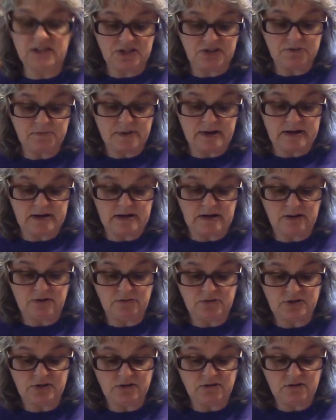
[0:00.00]

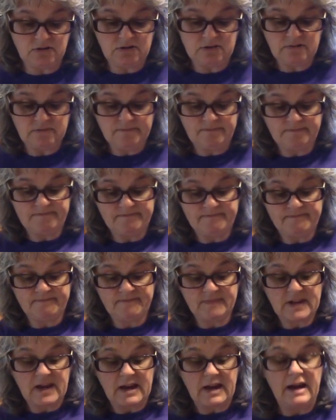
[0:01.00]
tomatoes.
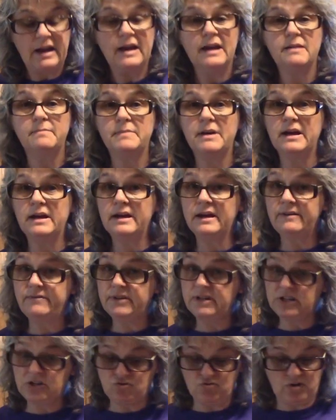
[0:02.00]
And my
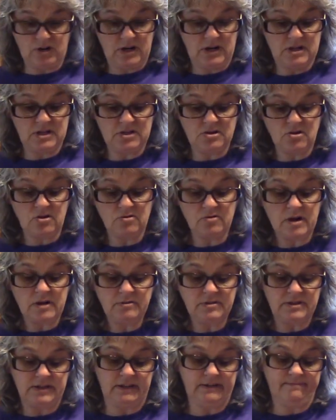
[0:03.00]
oven is ready to start
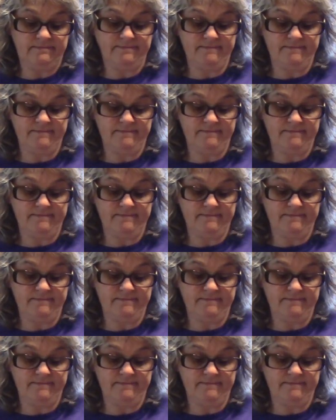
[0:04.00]
roasting.